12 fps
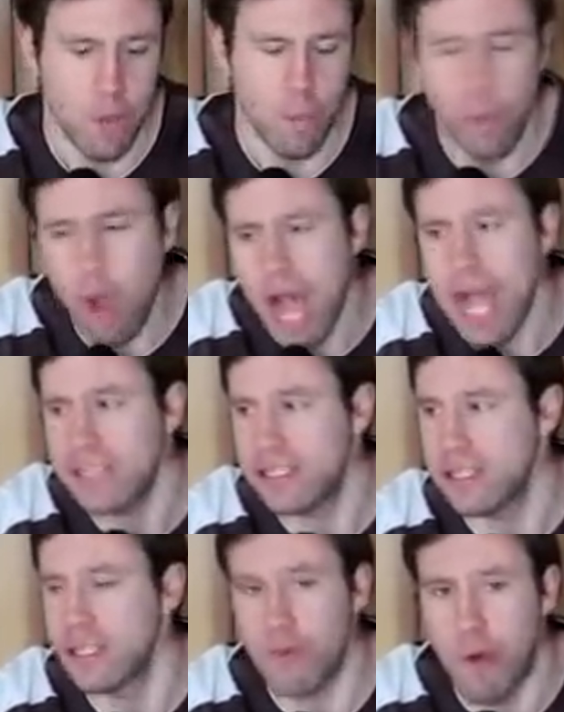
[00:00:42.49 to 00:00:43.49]

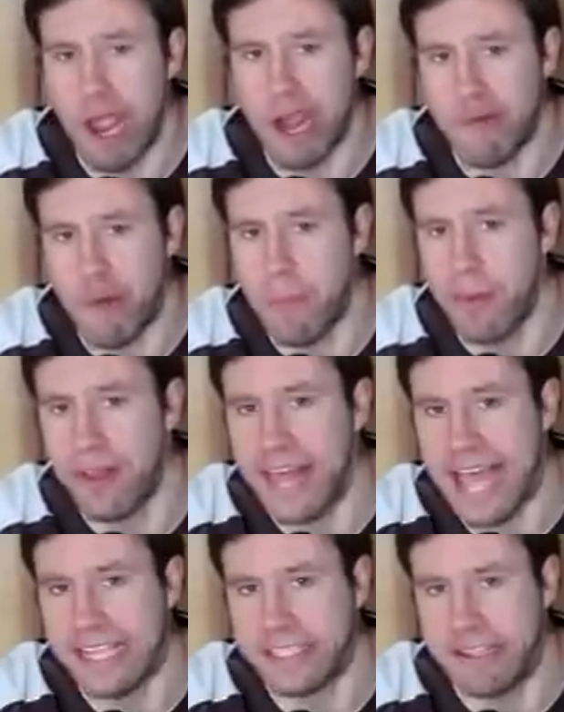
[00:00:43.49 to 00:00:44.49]
watch the Royal Rumble
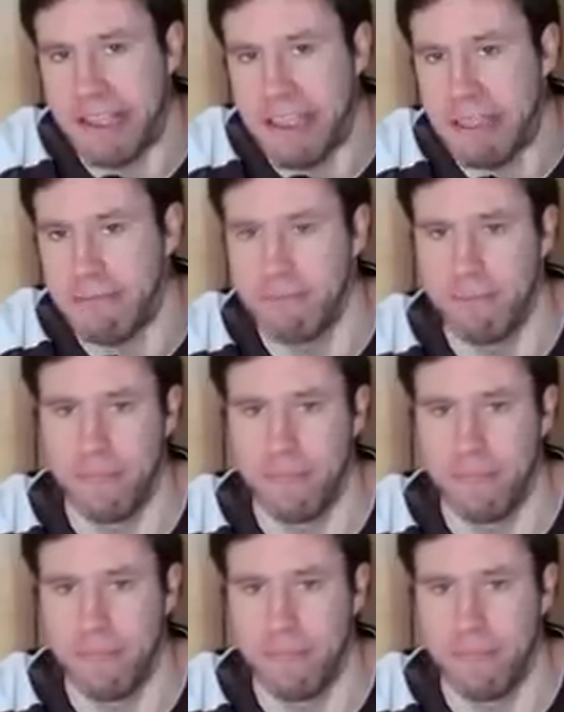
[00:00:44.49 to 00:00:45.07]
last night.